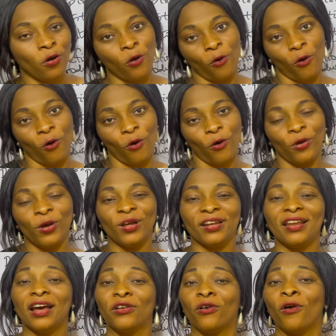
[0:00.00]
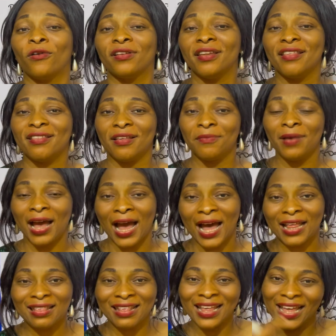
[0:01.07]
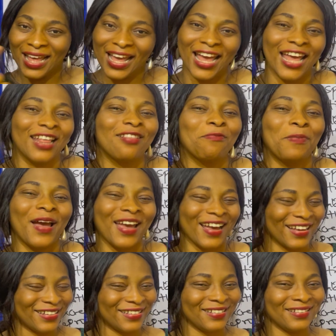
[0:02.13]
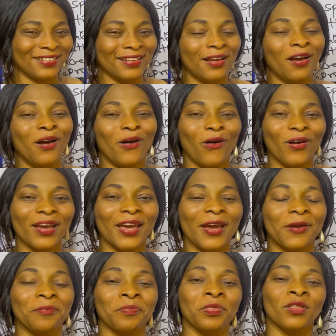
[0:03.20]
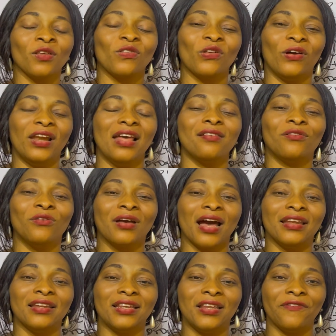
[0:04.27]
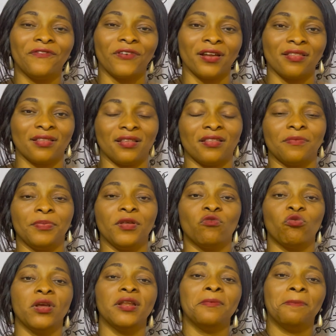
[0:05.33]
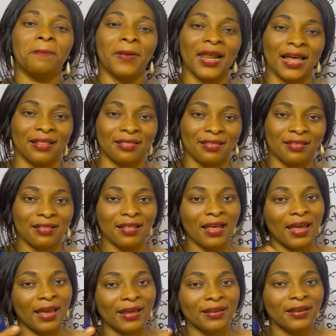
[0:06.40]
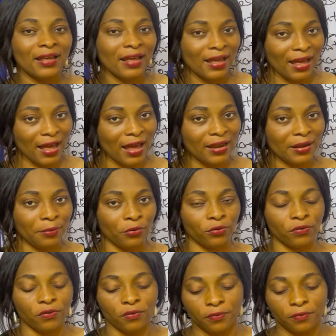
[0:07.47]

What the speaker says: or that organism has expired. Okay, so let's look at the differences between plants and animals.